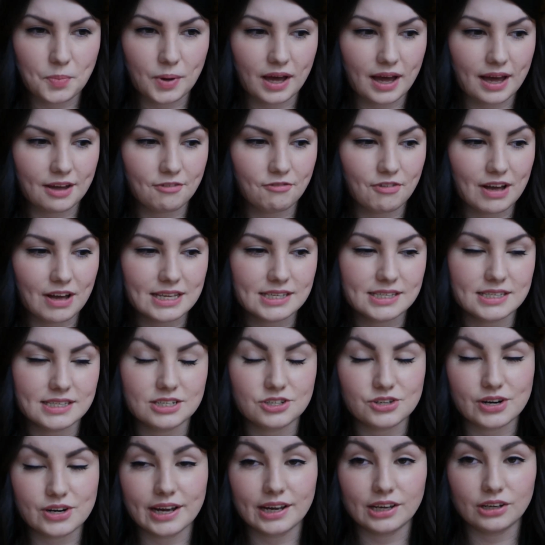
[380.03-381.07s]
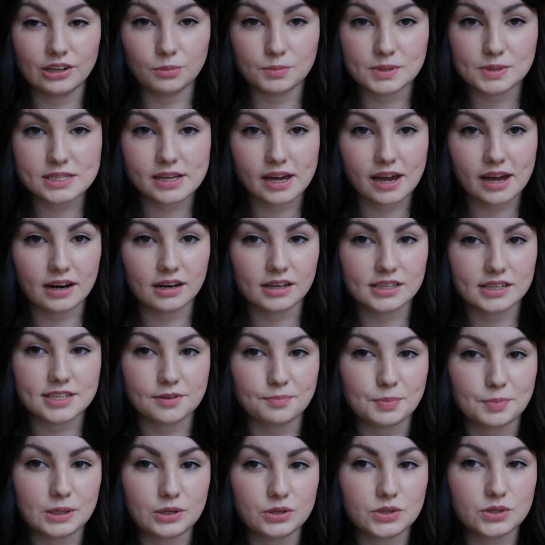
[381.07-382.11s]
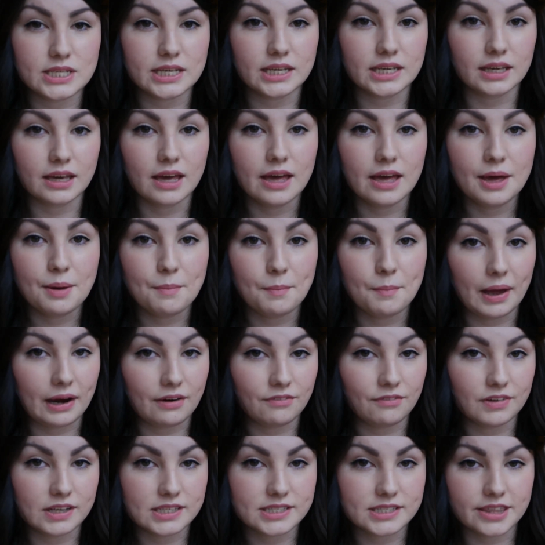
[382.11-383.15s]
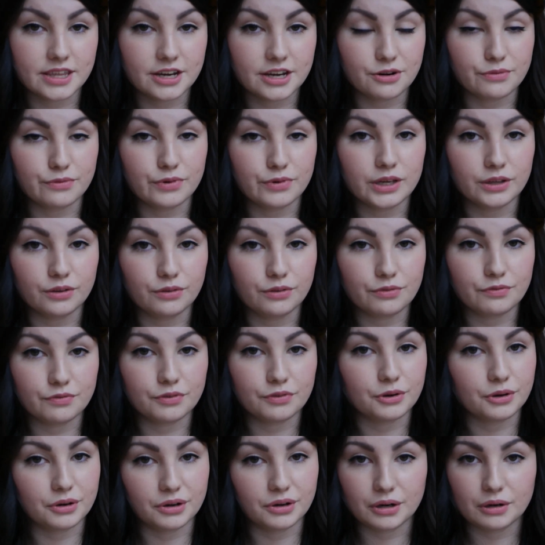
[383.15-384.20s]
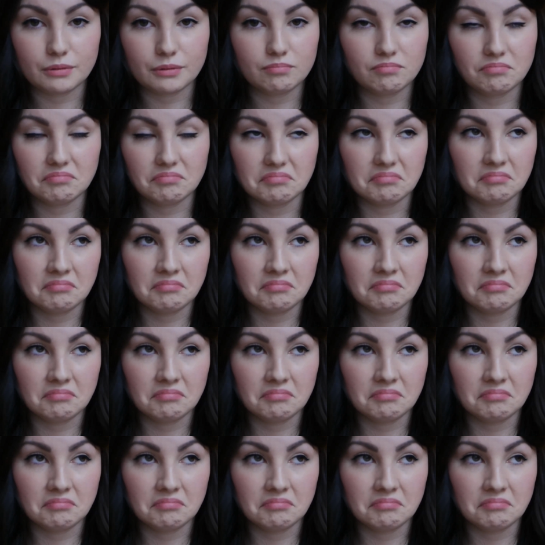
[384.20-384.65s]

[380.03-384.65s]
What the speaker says: but I fancied trying a new mascara because I've been using Benefit's They're Real for